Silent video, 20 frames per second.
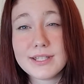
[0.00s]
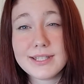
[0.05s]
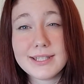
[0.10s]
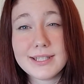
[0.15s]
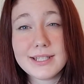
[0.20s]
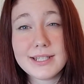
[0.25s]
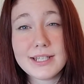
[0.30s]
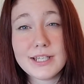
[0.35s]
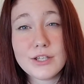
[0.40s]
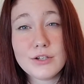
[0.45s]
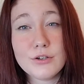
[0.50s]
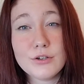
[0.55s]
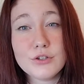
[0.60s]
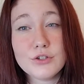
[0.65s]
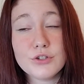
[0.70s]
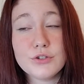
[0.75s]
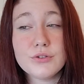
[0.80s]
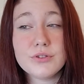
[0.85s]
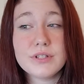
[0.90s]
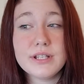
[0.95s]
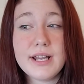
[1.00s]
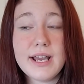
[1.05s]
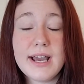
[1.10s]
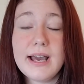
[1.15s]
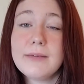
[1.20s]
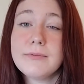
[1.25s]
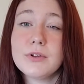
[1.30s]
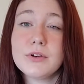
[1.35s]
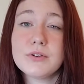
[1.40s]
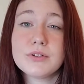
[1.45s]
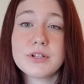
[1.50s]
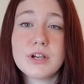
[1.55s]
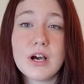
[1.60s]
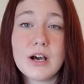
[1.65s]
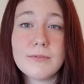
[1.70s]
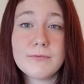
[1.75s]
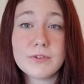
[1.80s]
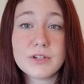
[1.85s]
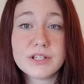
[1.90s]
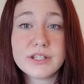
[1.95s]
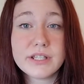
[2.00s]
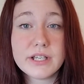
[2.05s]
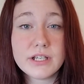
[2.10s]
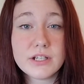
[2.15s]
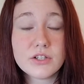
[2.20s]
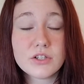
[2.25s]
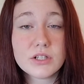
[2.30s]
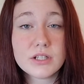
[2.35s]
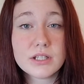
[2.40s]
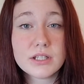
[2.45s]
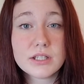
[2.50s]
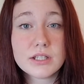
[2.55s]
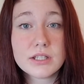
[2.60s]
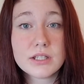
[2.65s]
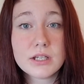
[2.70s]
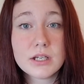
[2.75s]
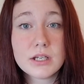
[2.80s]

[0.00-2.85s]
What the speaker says: to introduce and have those conversations.